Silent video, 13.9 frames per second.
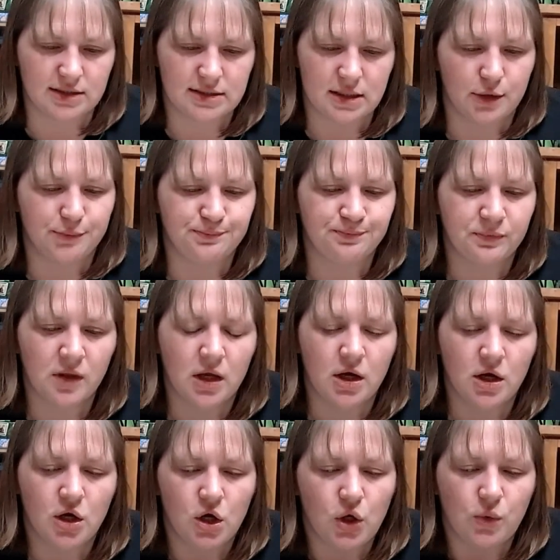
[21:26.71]
So,
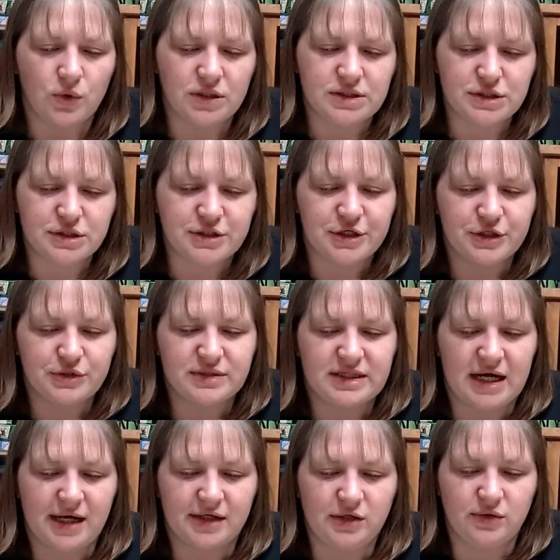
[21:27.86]
when it's your turn to
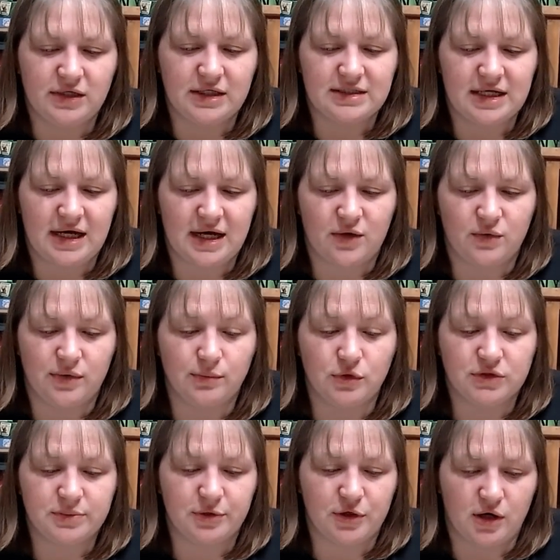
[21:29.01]
attack, you can attack with
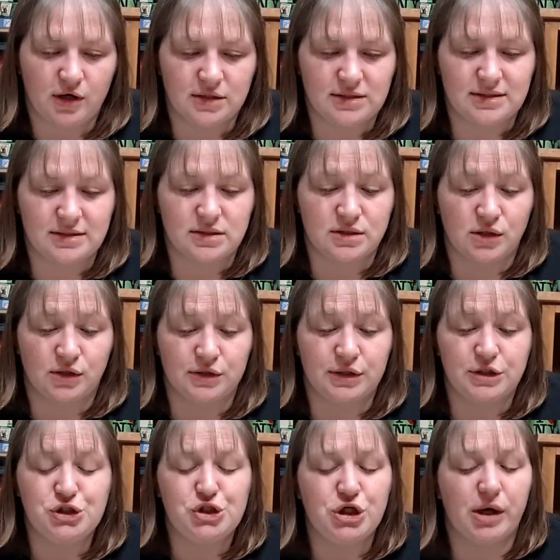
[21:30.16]
multiple cards. This is called a
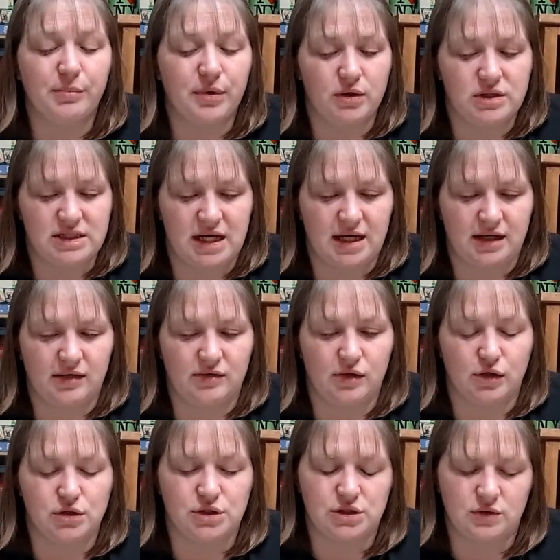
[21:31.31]
jumbo attack, and there
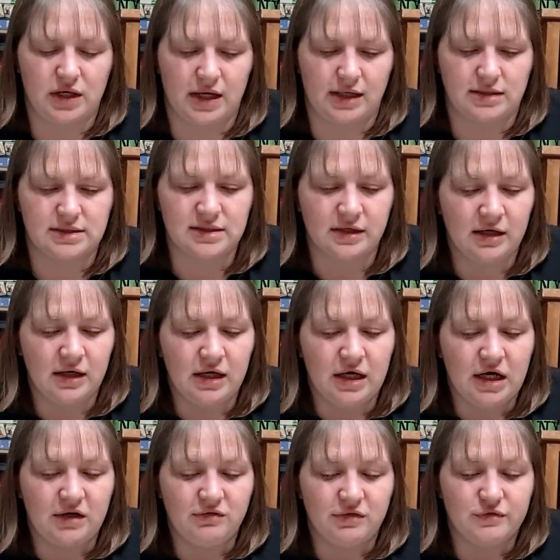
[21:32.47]
are two kinds.
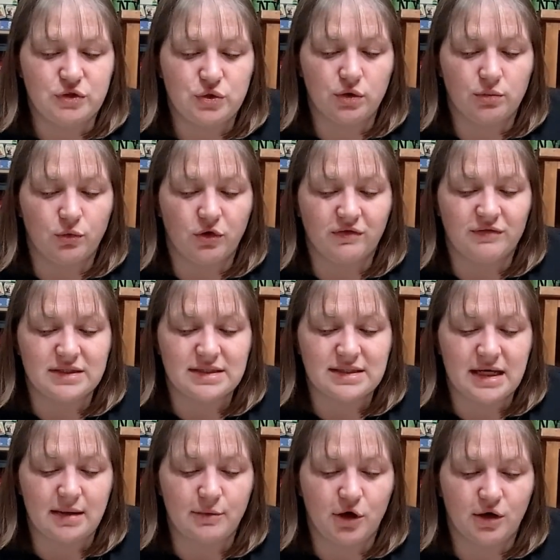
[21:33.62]
If you have two or more of the
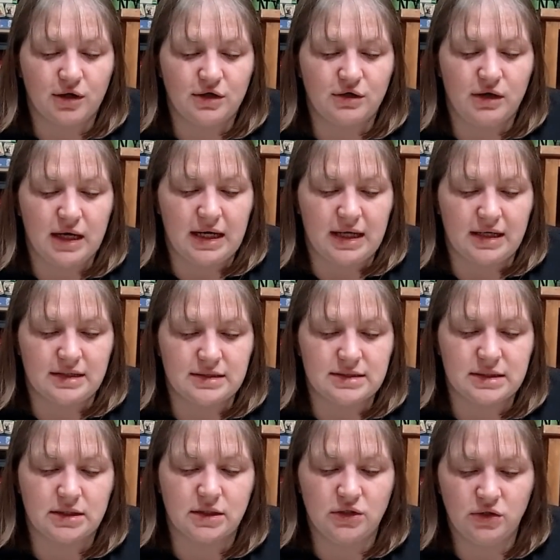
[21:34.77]
same card in your hand,
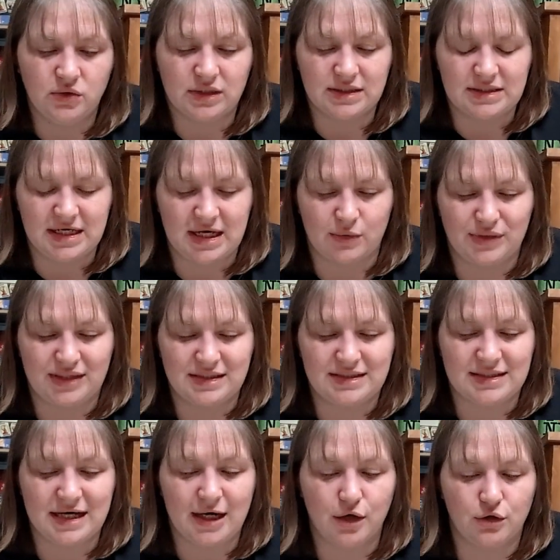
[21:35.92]
you can attack with the
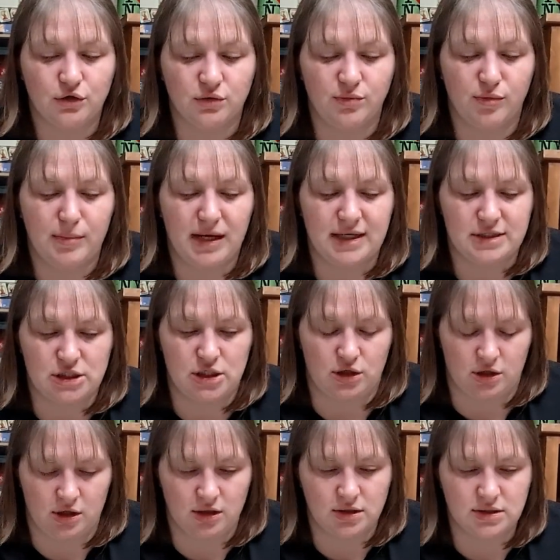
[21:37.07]
entire group of matching
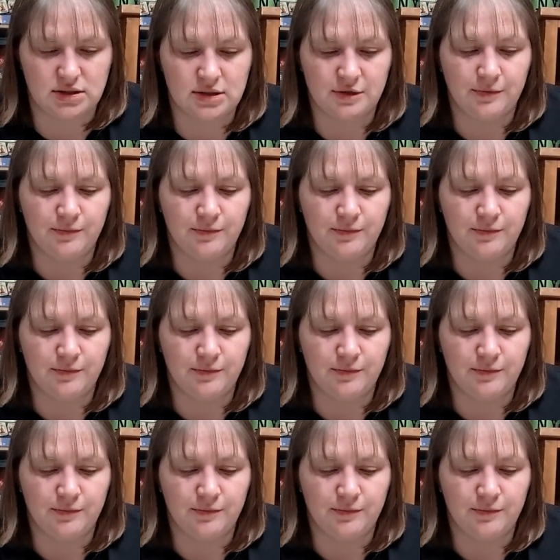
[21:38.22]
cards.